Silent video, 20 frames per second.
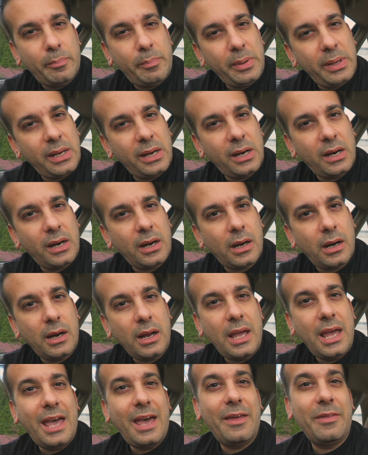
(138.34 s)
beer.
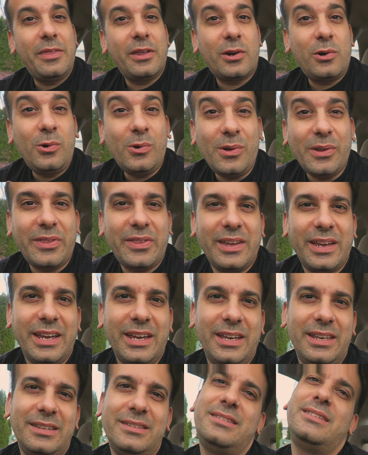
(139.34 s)
The cool thing
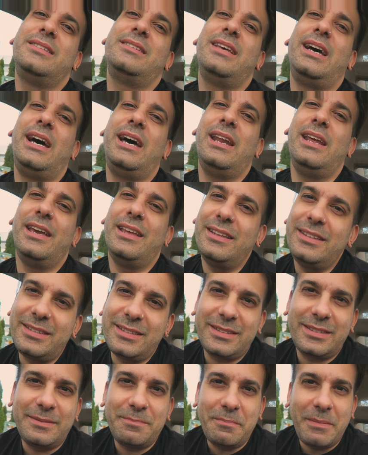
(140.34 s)
is that this
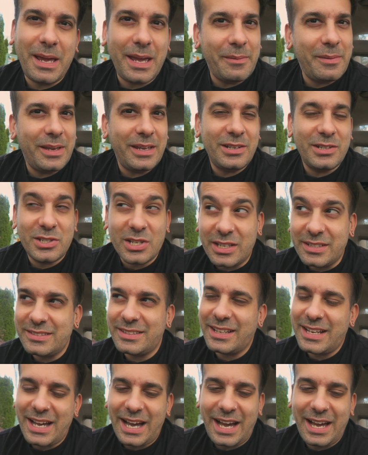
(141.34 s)
is maybe
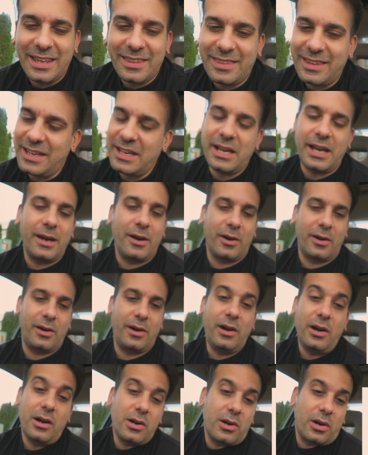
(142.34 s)
just a guy thing
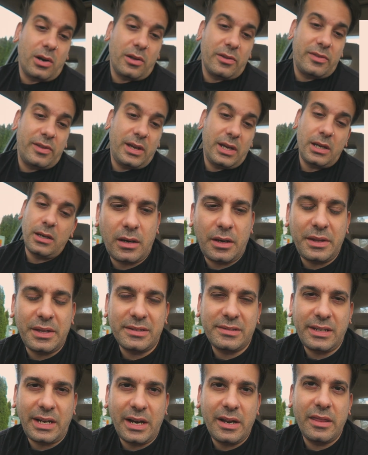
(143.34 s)
or a girl thing. On the
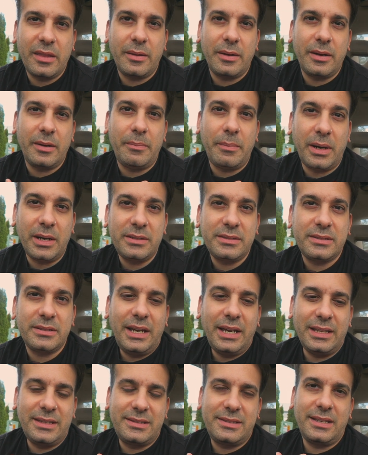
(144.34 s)
side of the mugs,
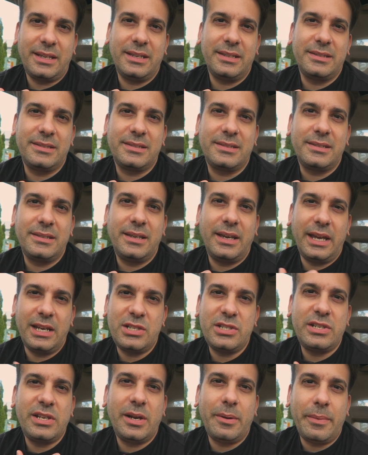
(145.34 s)
it says
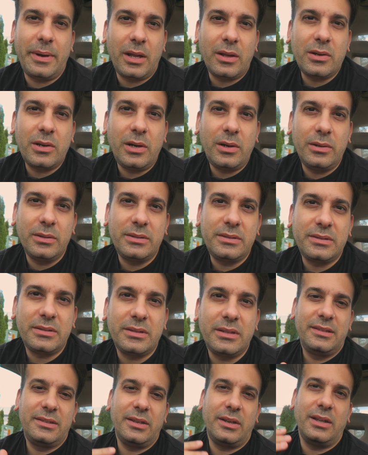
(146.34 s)
HTML codes.
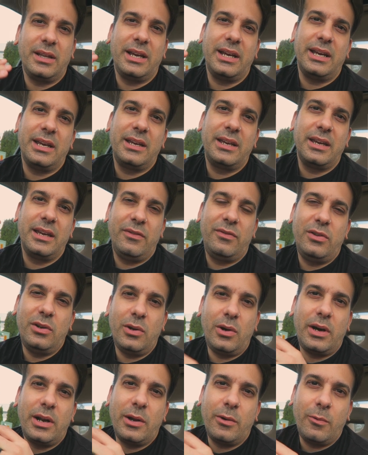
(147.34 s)
So like, if you
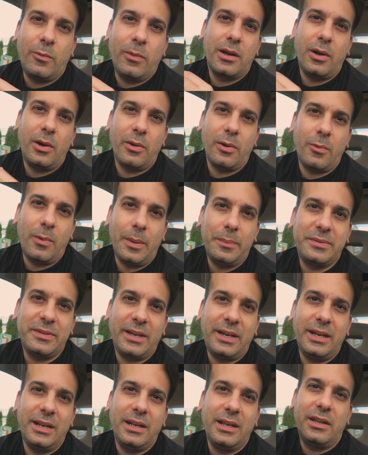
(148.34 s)
know how to code a
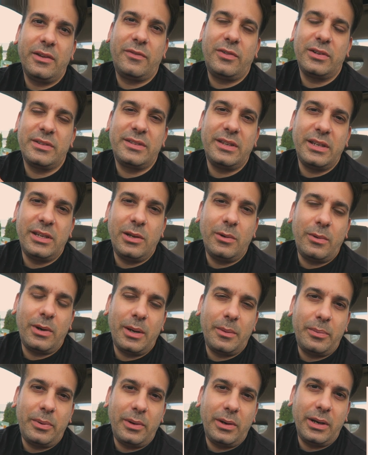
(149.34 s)
website, the first thing you
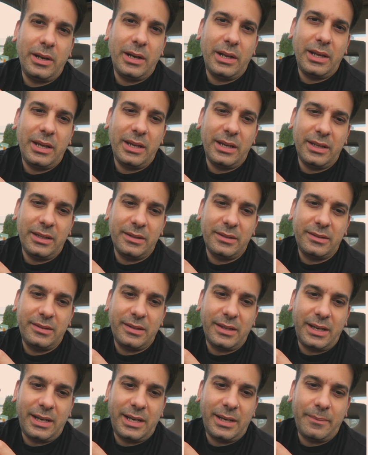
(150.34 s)
want to put
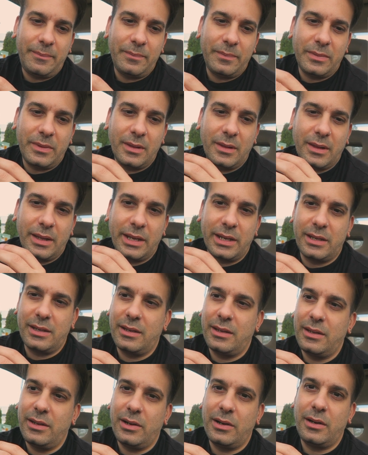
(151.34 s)
is
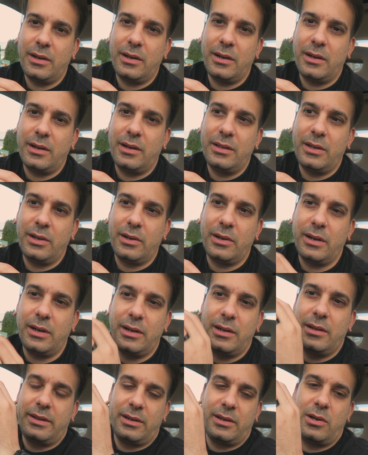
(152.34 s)
like your
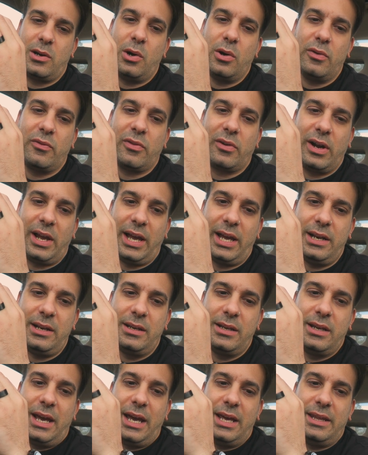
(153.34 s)
the code for
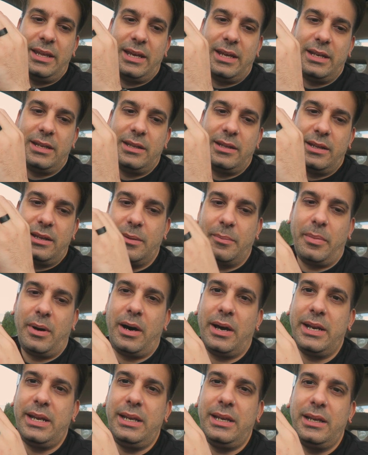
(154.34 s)
head and then the
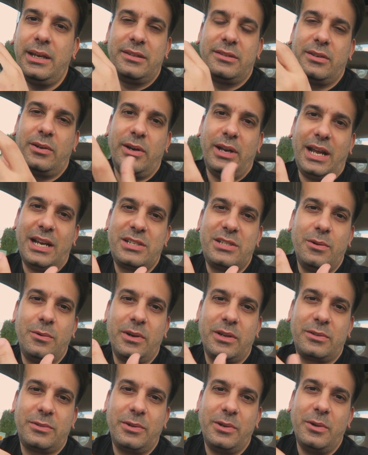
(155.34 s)
body. So it actually
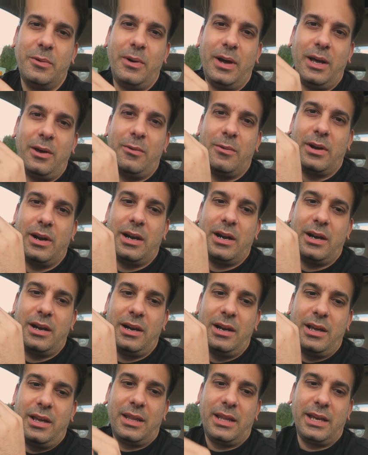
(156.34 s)
works really well
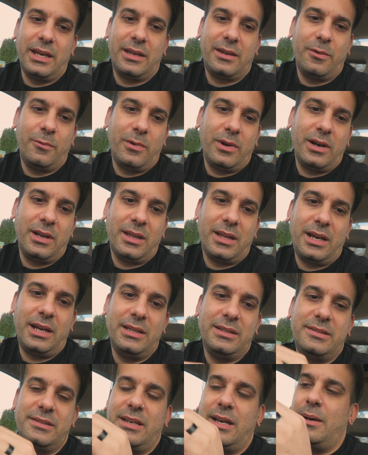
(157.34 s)
where it
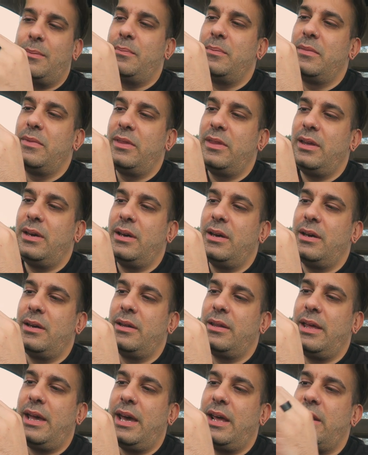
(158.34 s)
lines up,
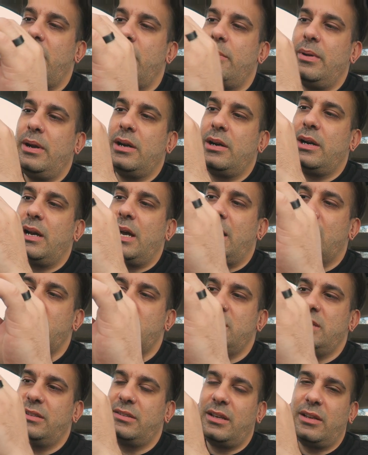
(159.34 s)
the head of the beer
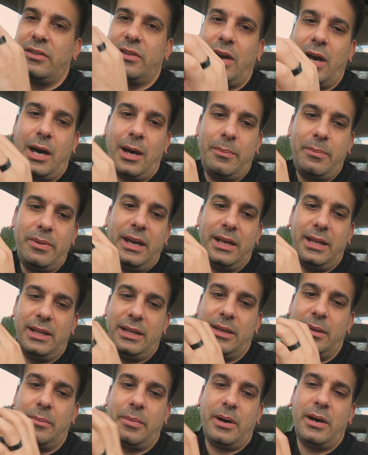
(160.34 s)
actually is on top and
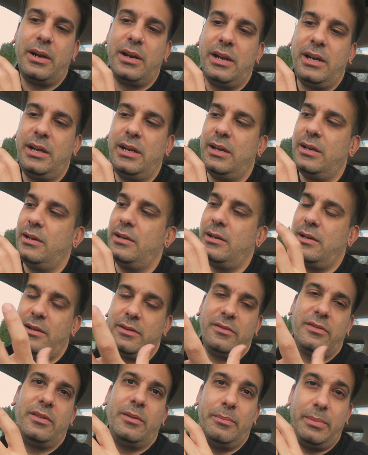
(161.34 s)
then the body
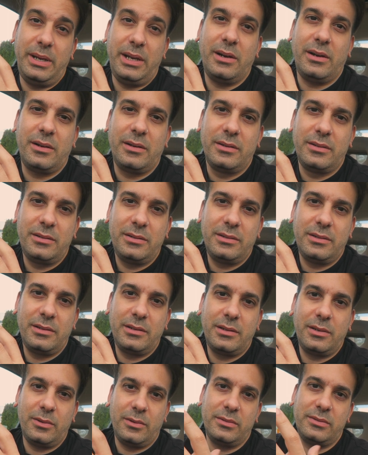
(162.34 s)
of the beer
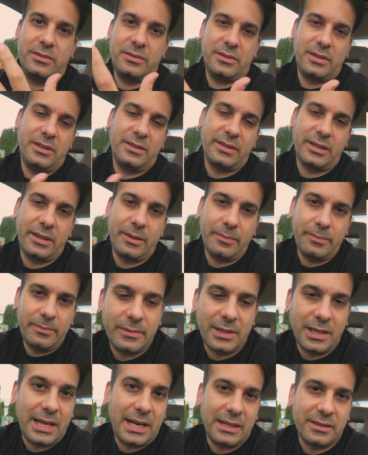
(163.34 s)
goes inside the
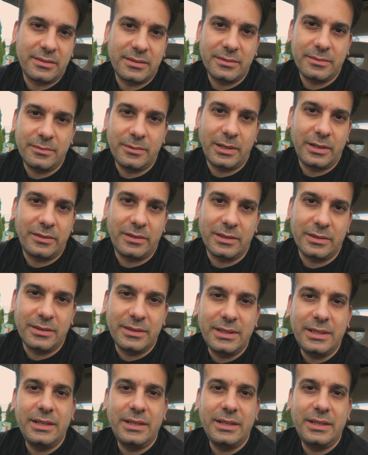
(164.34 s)
glass, whatever.